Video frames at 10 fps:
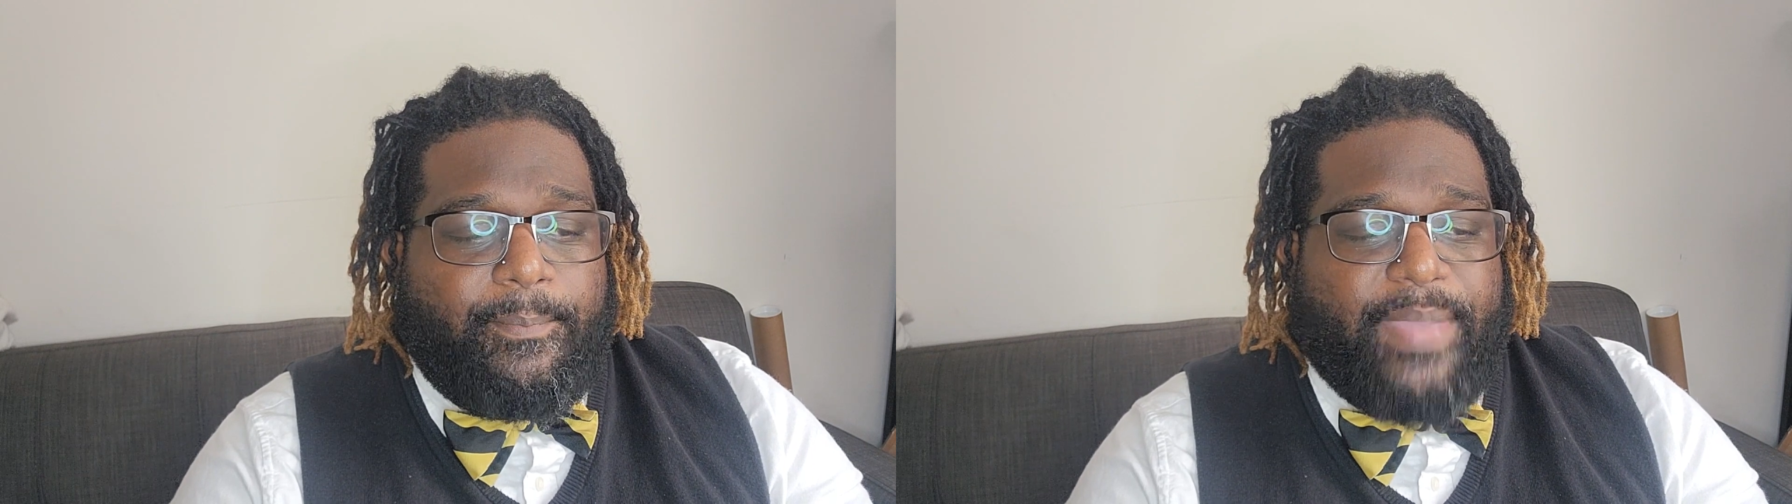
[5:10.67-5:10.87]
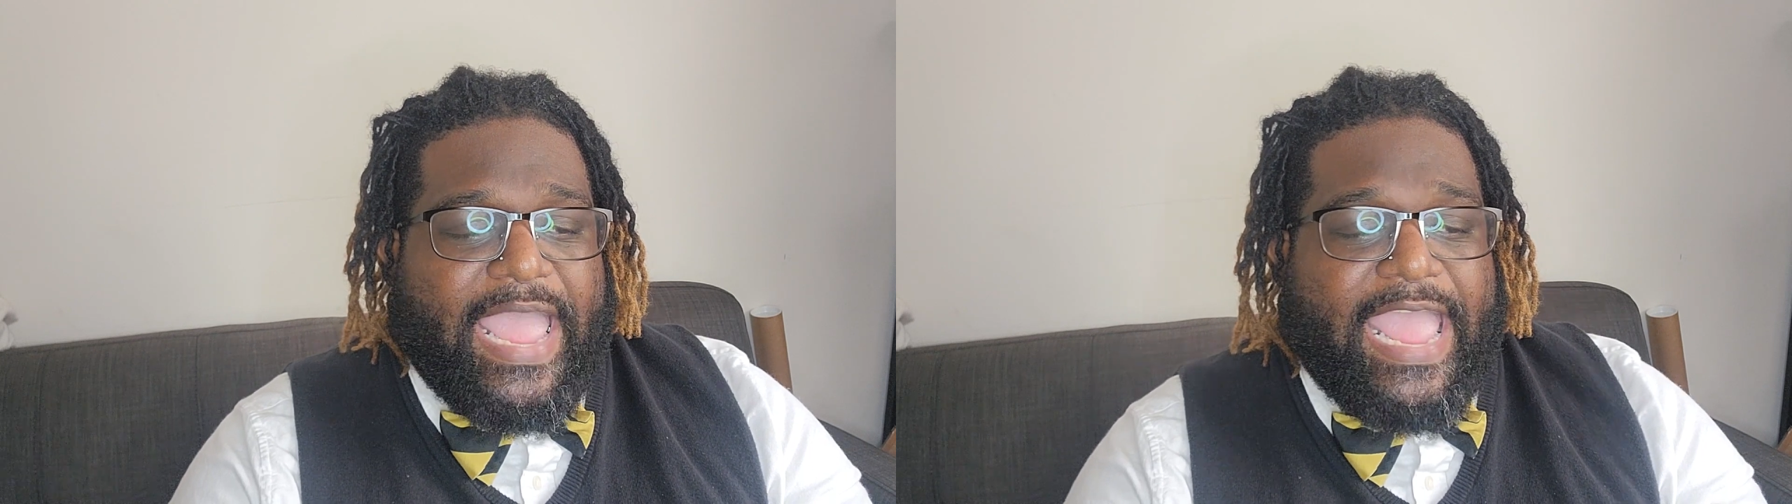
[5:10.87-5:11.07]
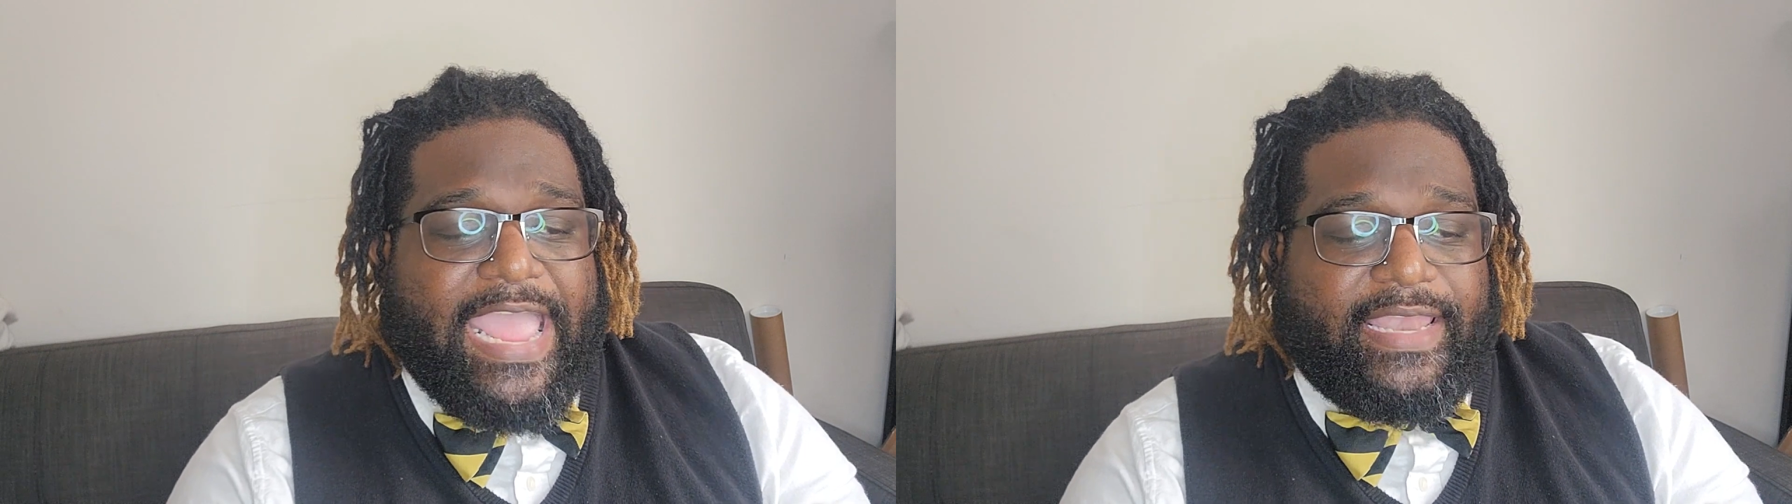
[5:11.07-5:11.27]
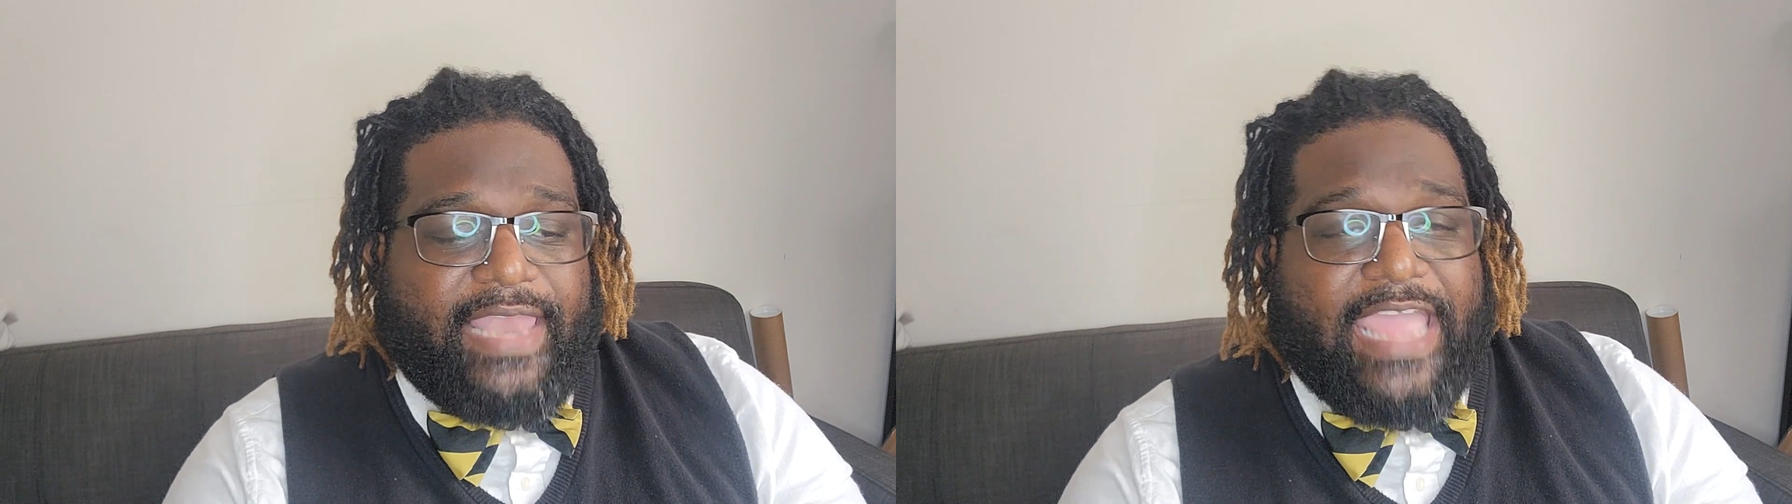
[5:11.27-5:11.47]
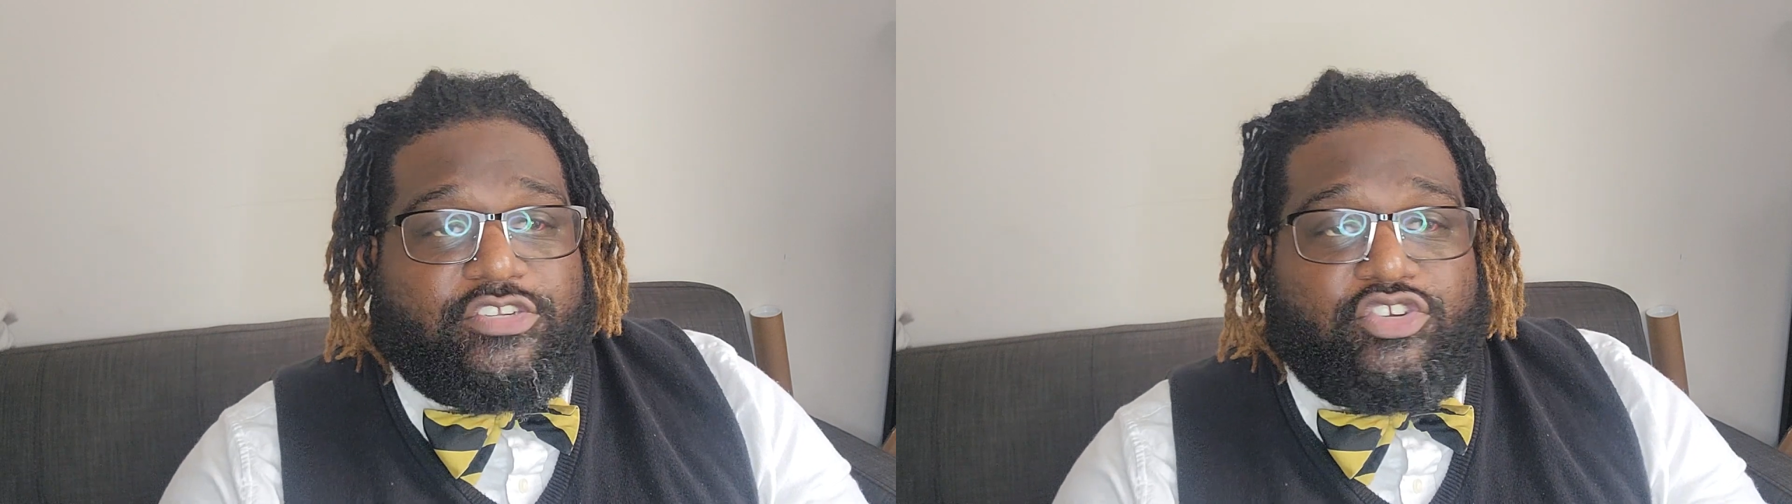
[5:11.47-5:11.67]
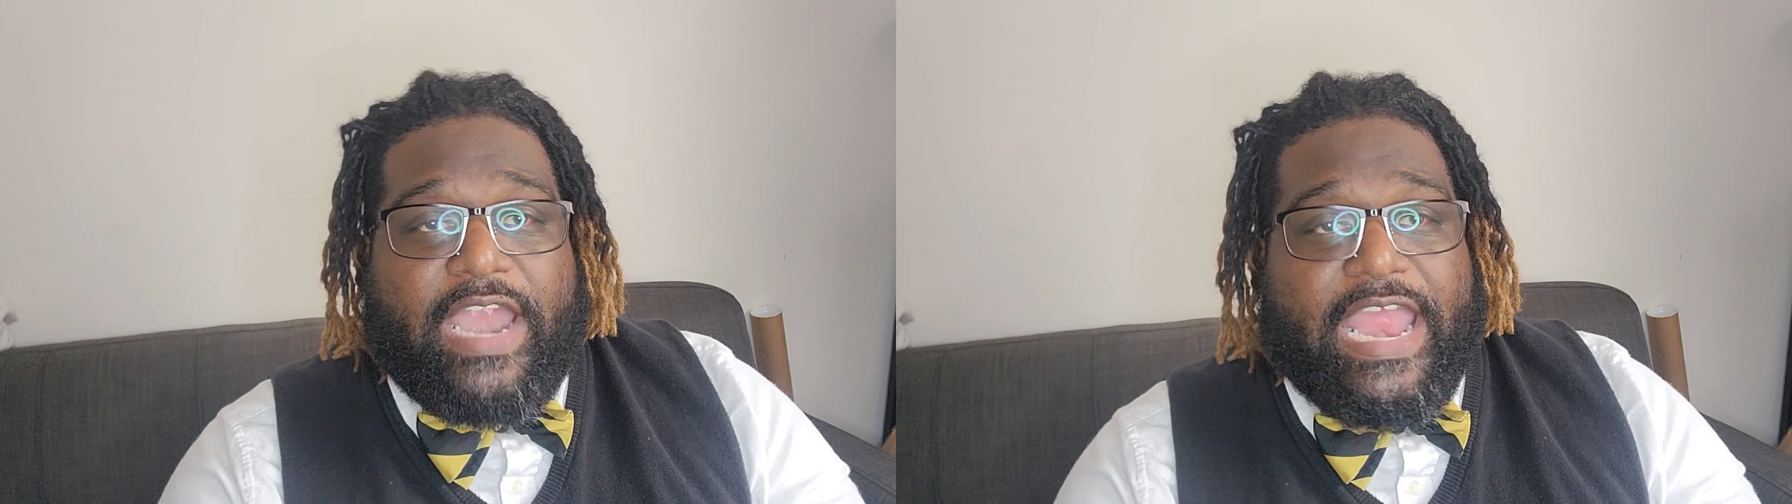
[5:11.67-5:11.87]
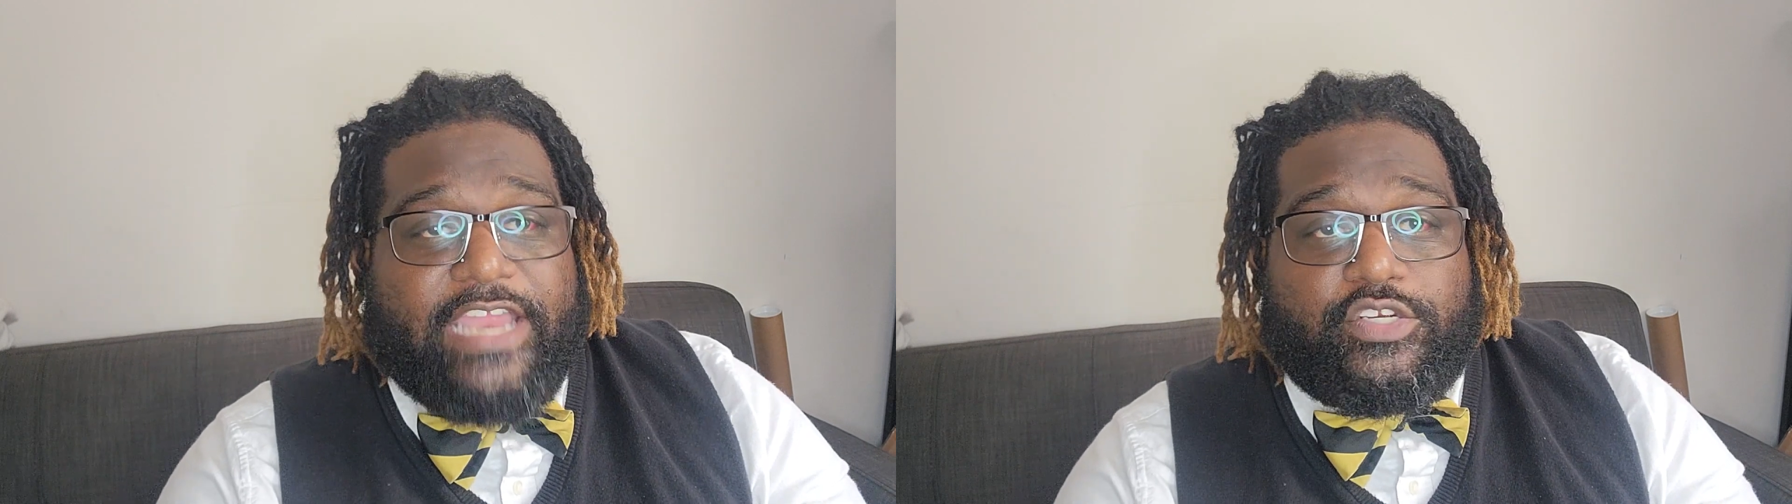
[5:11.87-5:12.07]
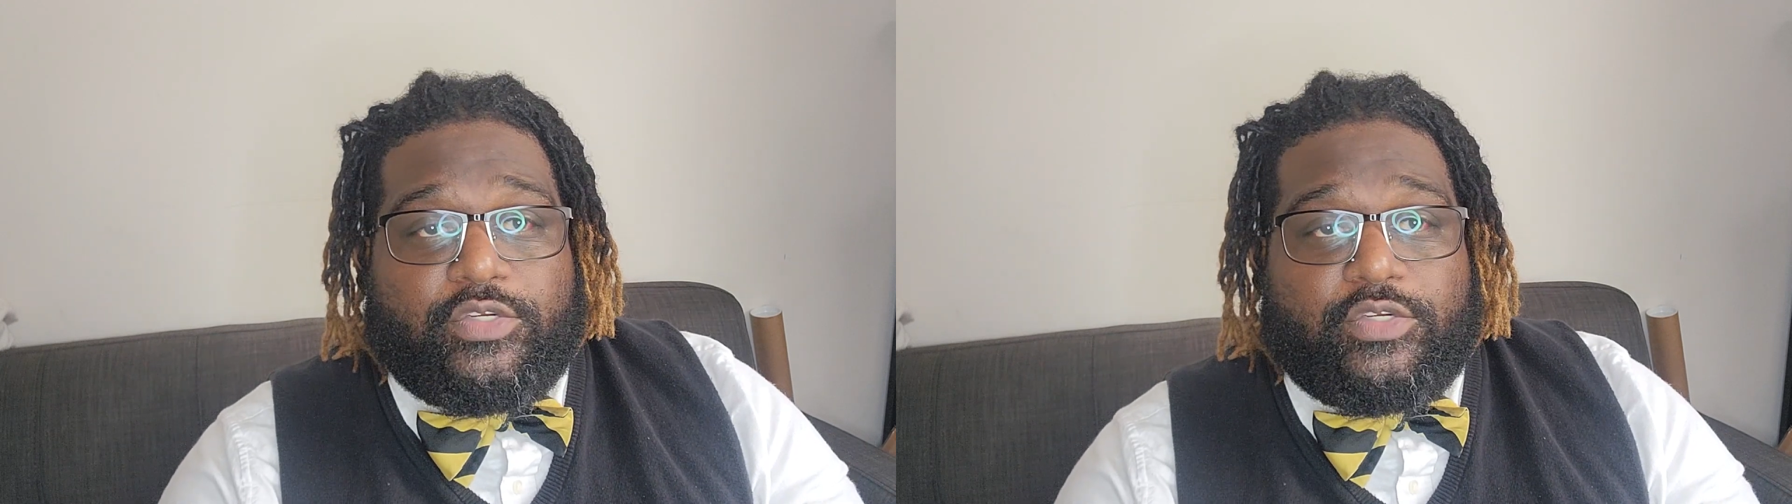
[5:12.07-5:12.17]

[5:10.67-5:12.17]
bad, like trash,